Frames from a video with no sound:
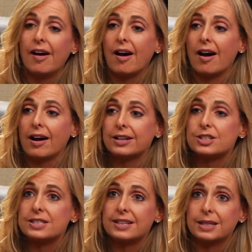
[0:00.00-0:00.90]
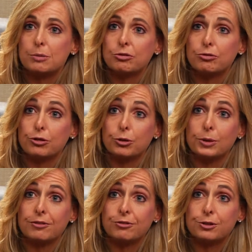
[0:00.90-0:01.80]
I just signed up for
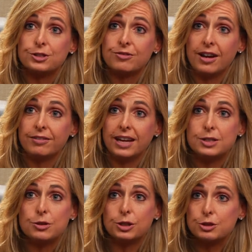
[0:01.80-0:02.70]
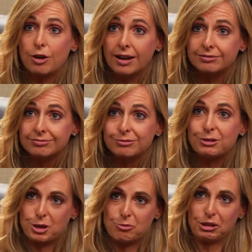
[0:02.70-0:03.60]
my first 5K turkey trot,
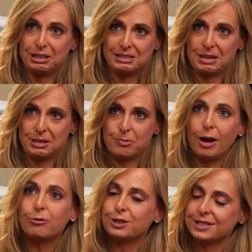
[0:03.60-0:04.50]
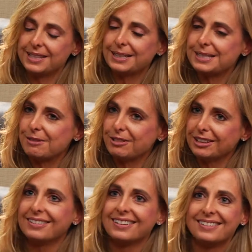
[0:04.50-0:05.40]
which I'm really excited about for this
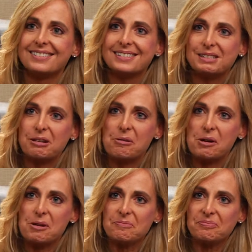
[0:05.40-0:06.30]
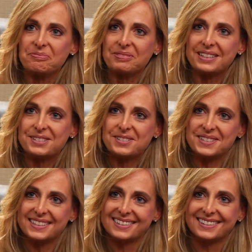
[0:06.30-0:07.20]
Thanksgiving. So um, it's good.